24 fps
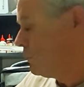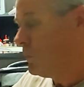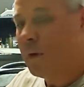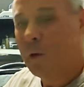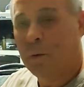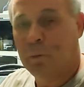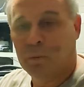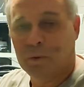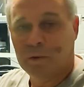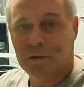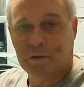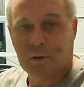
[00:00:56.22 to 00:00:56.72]

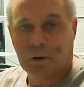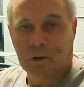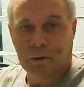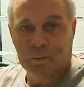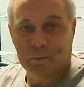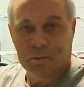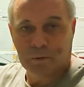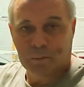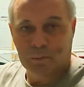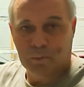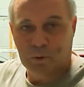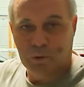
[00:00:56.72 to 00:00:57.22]
it was time
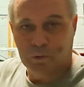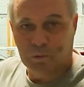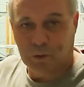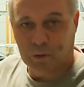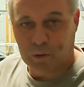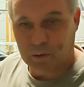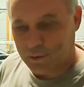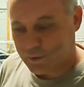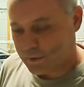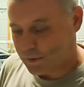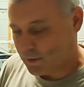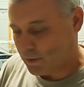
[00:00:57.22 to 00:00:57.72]
to move
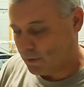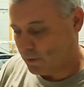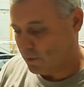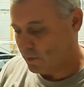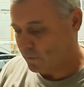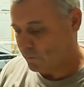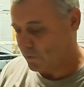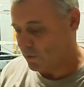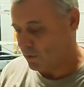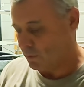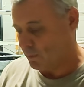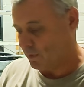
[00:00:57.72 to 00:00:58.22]
on. So
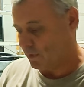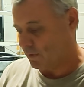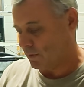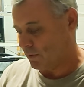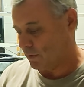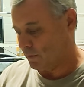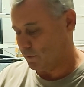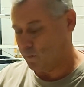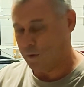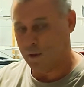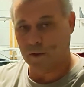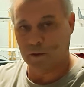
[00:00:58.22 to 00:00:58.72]
I've got
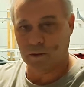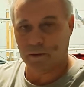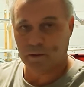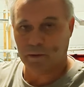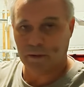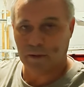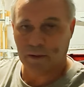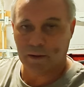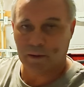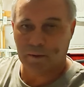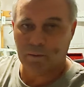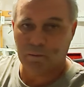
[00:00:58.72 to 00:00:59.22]
myself now
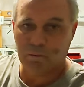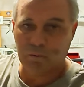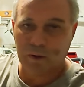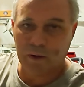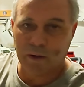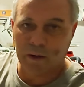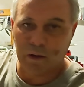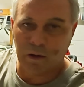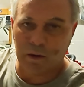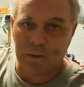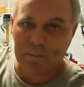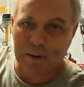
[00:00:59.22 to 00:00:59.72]
a
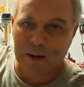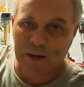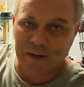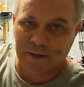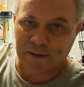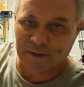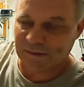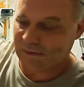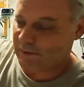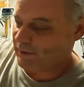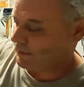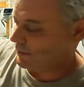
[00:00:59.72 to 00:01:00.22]

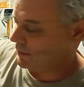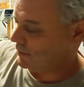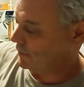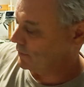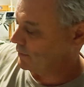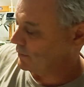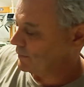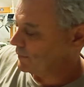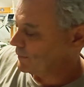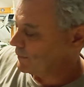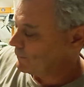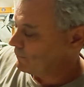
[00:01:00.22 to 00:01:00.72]
RadioMaster
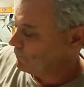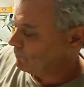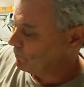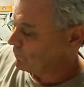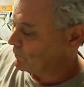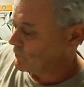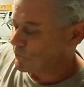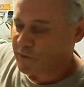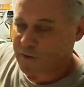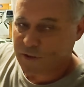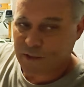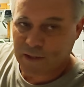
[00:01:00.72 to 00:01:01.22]

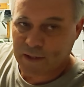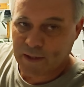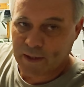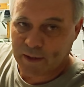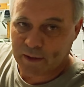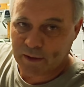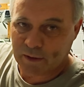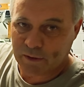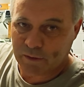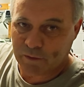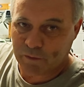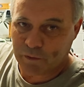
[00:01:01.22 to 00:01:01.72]

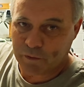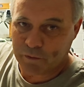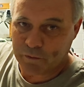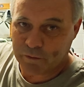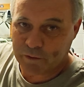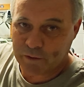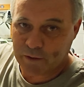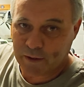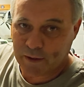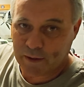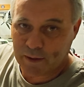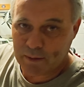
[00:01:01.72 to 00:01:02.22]

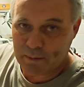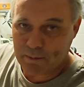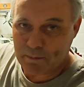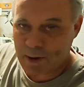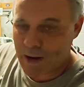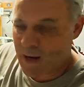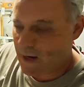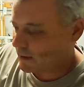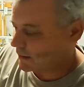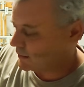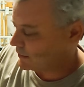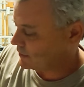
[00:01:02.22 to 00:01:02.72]
TX15
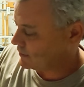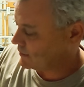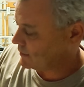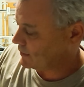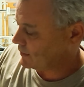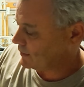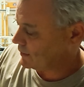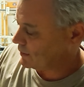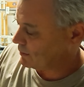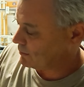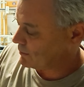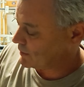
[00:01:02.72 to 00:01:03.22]
Max,
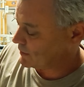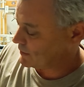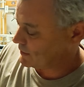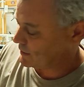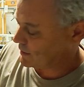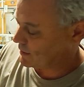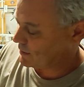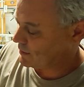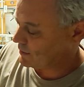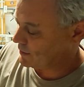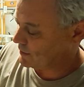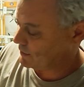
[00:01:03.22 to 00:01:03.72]
and I must
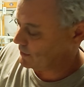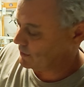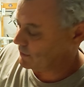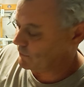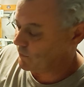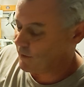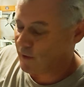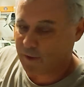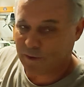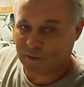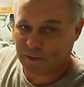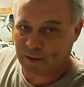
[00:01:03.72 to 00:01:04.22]
say this is
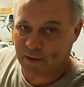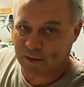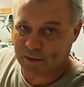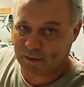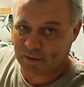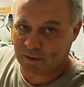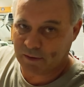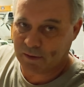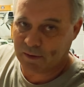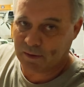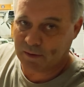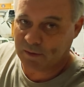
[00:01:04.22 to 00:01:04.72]

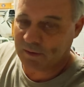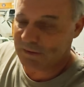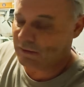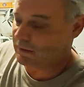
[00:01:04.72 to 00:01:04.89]
fantastic. This